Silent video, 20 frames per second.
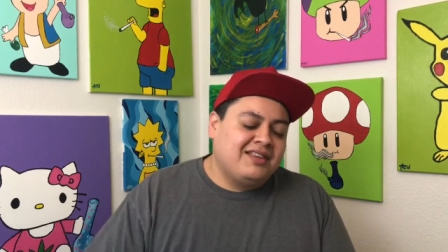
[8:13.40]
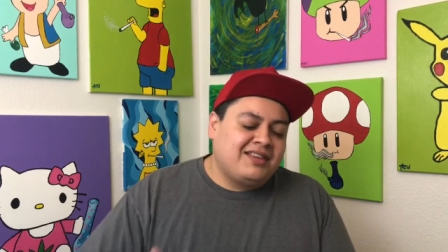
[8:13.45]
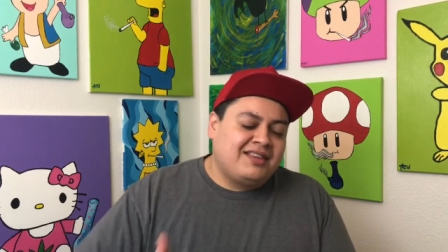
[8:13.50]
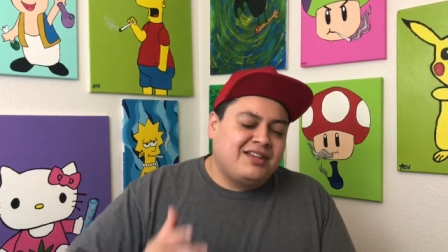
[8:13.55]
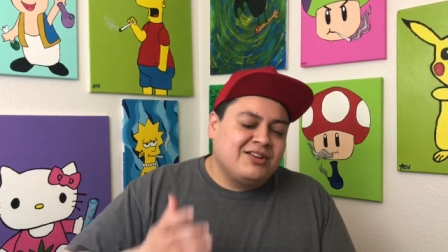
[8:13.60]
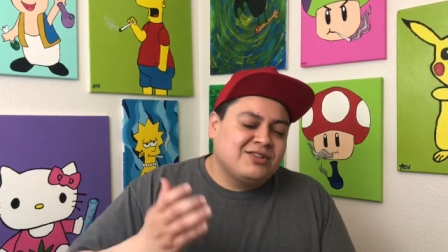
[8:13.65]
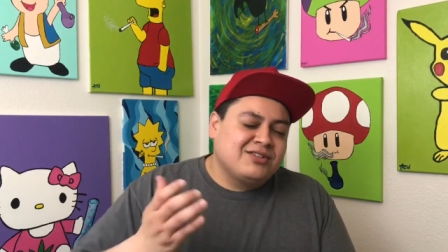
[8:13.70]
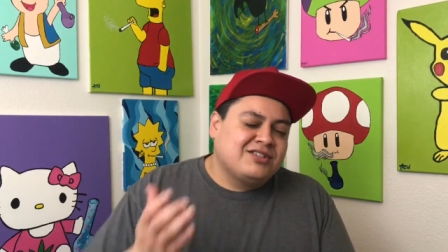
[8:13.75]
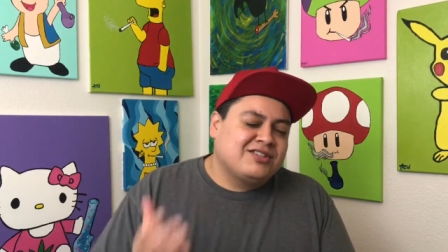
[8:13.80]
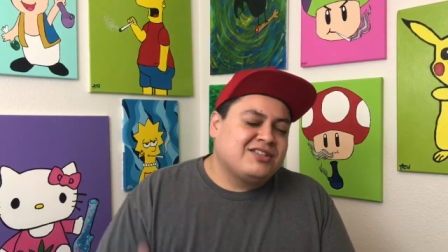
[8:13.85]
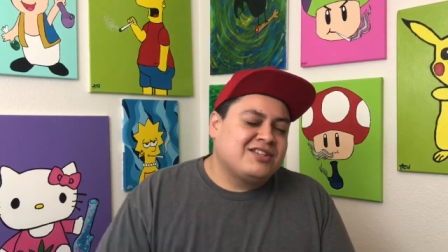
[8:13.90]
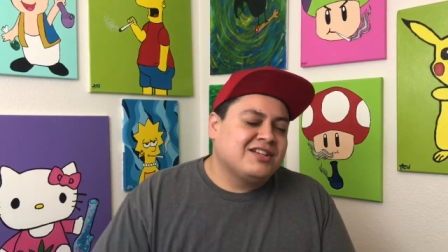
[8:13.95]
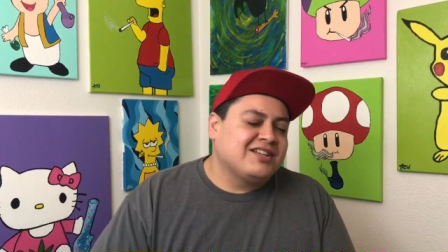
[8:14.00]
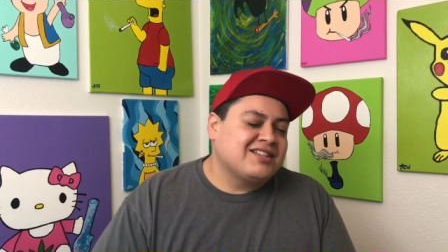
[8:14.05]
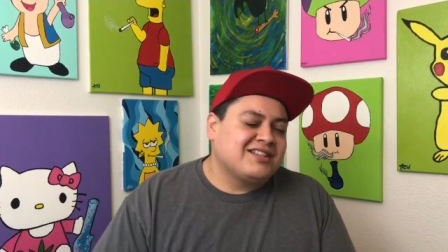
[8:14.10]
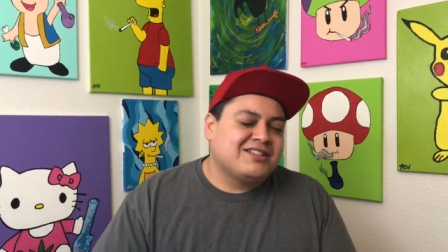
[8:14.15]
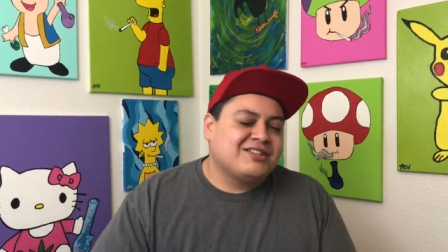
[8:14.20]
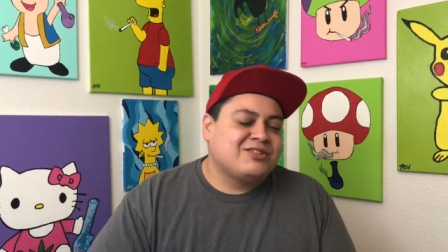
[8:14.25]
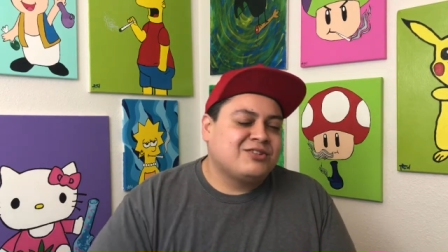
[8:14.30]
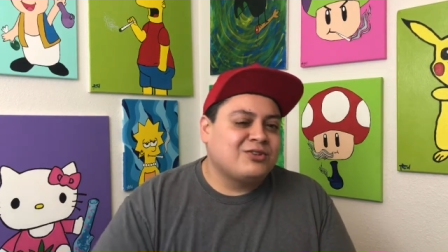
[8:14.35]
There's
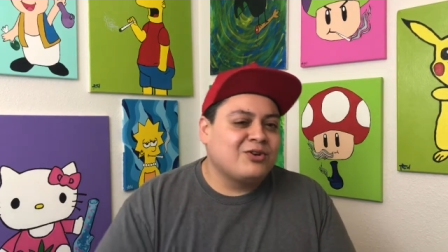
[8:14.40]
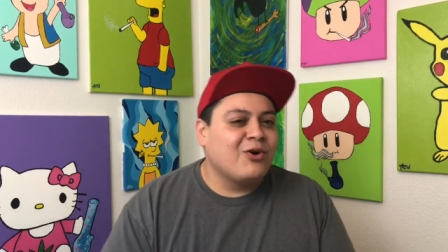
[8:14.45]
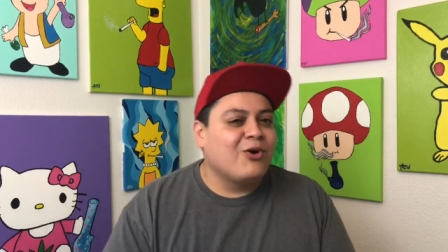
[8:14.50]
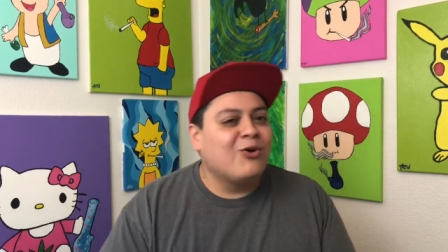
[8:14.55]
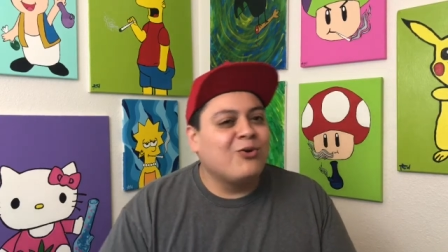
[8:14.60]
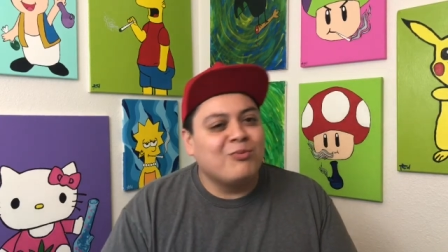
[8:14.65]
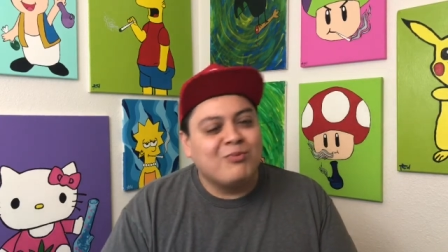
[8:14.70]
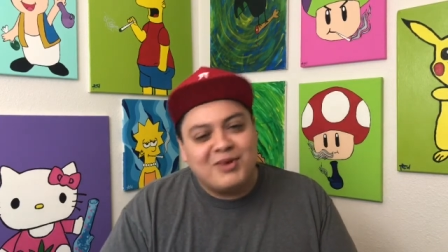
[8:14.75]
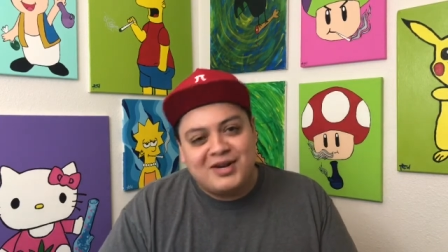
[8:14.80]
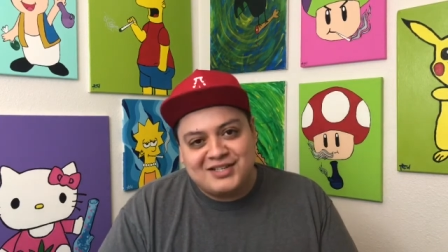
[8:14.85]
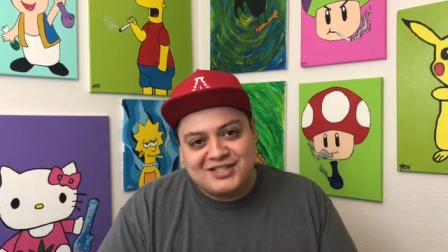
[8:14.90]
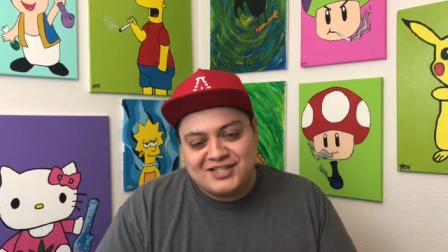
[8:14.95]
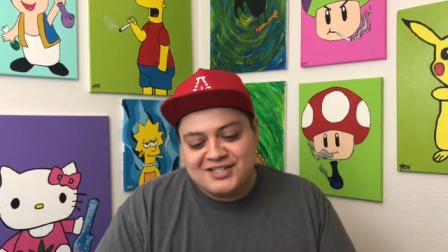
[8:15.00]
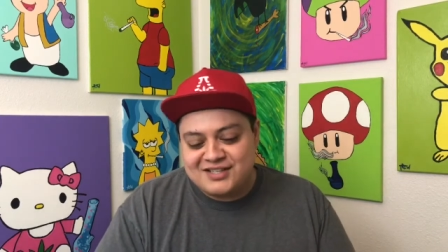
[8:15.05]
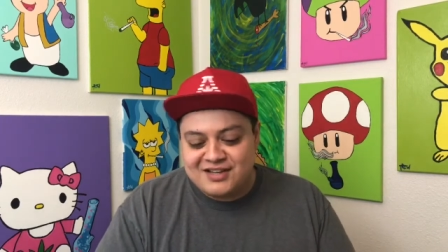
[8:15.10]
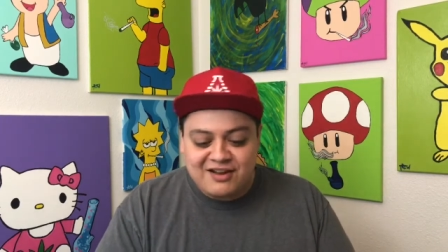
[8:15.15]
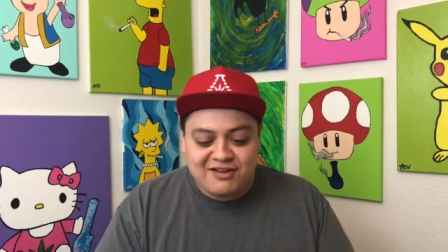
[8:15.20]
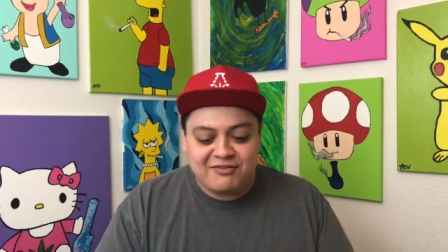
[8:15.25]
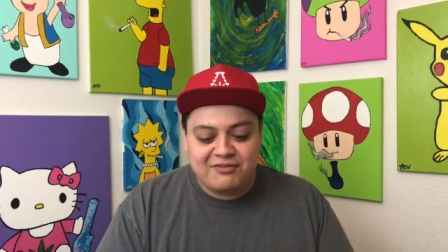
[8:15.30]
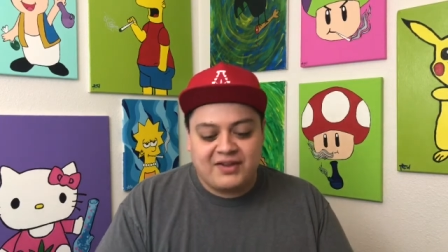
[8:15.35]
just so much
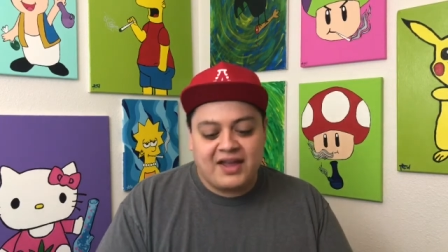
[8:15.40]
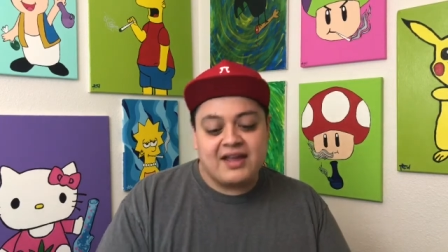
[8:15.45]
stuff.